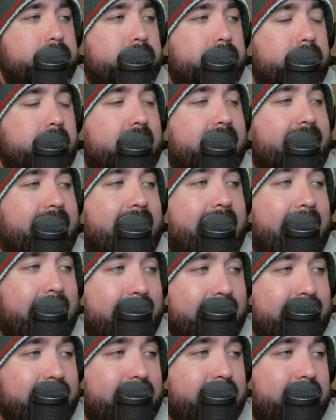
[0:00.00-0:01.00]
that
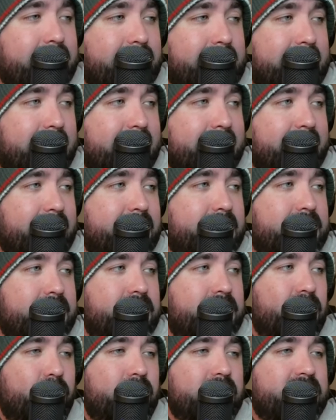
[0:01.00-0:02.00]
I
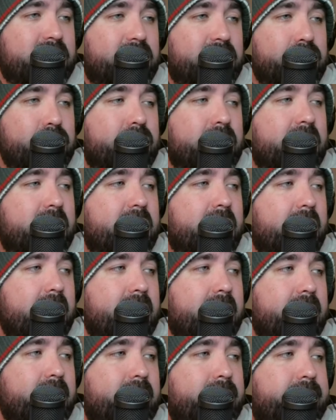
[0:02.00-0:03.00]
liked was Luke
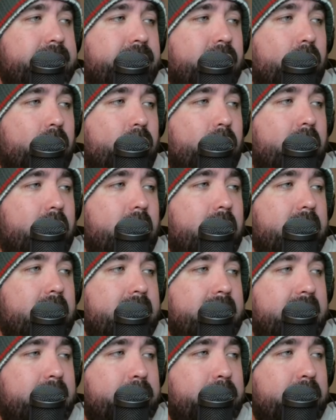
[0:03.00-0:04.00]
Cunnan for
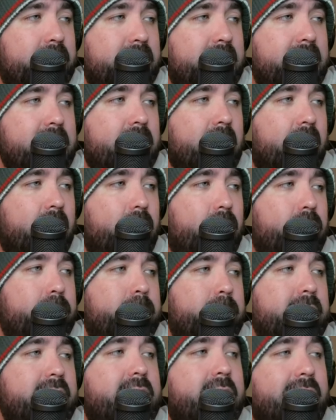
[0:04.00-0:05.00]
Nick Bonino,
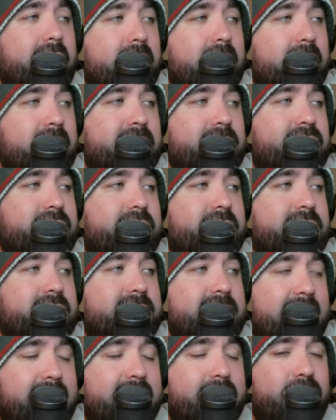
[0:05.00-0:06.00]
because the
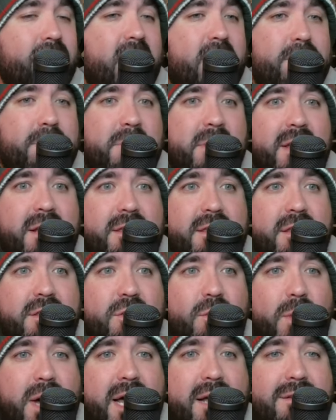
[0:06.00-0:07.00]
second round pick that the
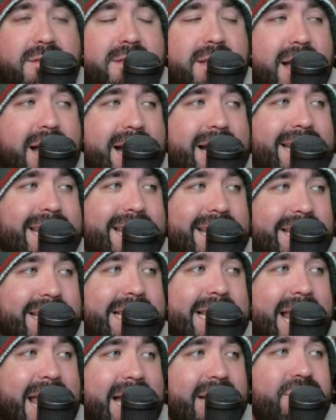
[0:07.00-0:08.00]
Wilds got
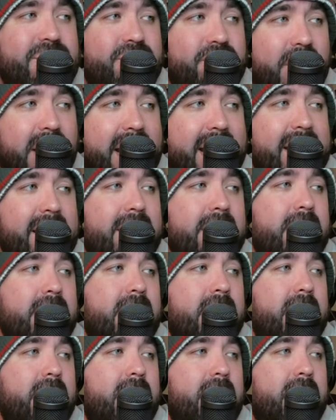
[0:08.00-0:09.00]
in that trade
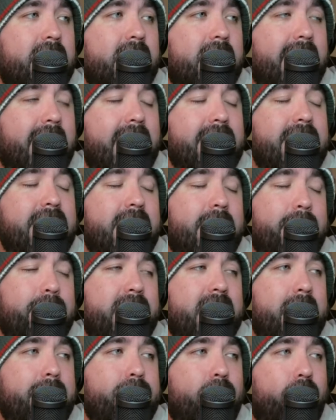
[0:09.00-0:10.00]
ended up
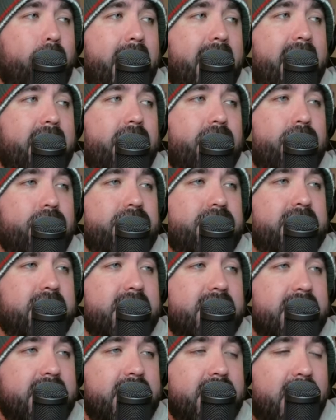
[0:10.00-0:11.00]
being Murat
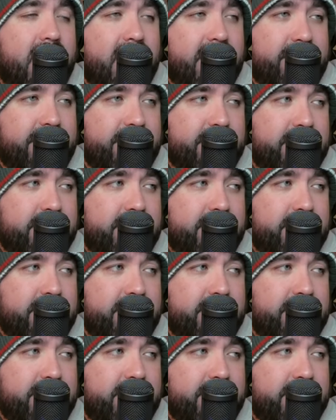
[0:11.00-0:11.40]
Kuznetdinov.